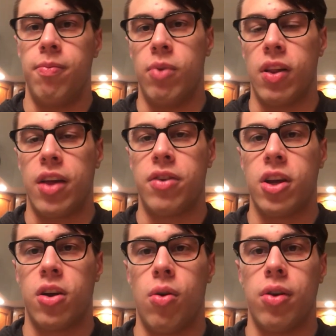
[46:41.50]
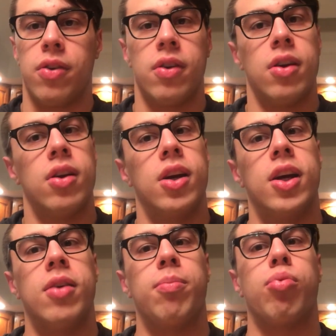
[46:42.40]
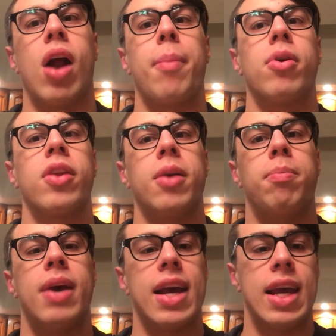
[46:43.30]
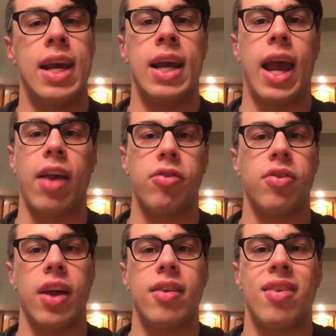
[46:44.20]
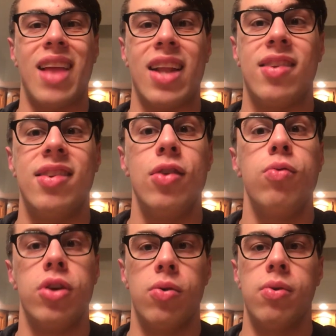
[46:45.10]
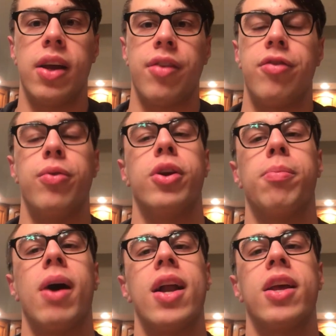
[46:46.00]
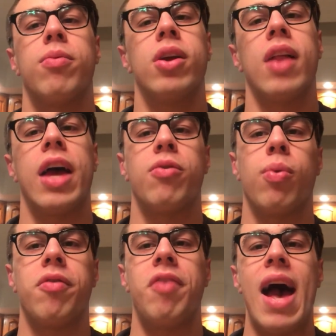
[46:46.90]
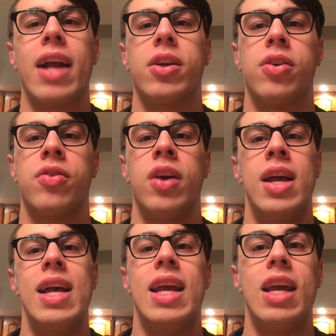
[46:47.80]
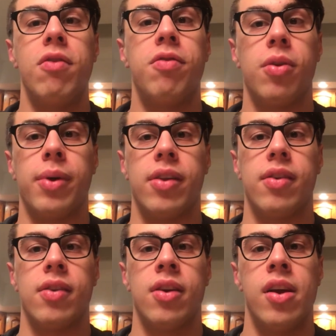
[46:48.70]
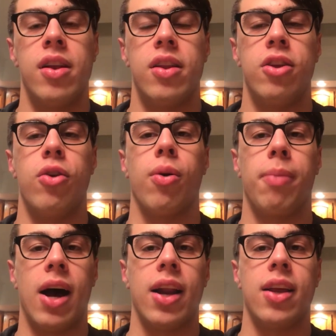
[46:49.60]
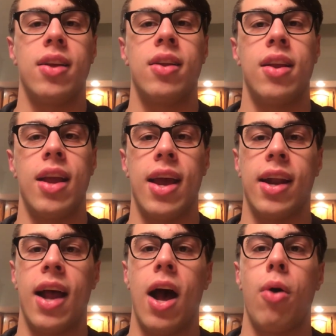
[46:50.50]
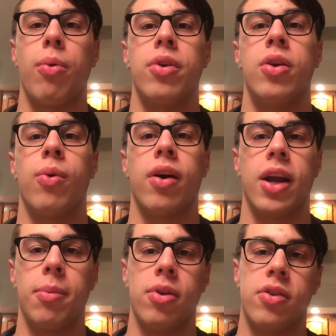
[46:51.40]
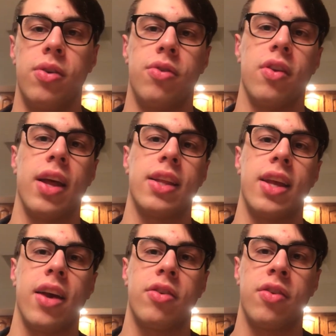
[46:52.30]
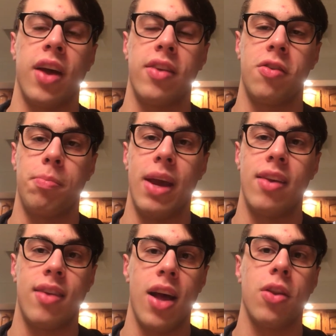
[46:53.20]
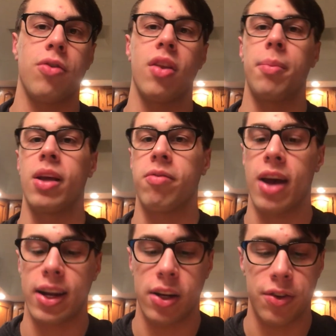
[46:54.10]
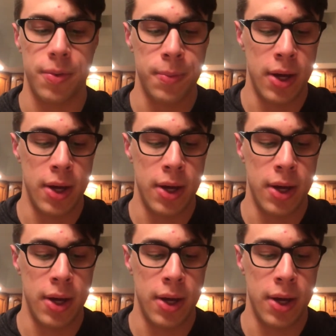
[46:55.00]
Realizing your goals, properly picking exercises that suit you and suit your body, and realize what factors influence your body and how you are able to select the exercises based on those limiting factors.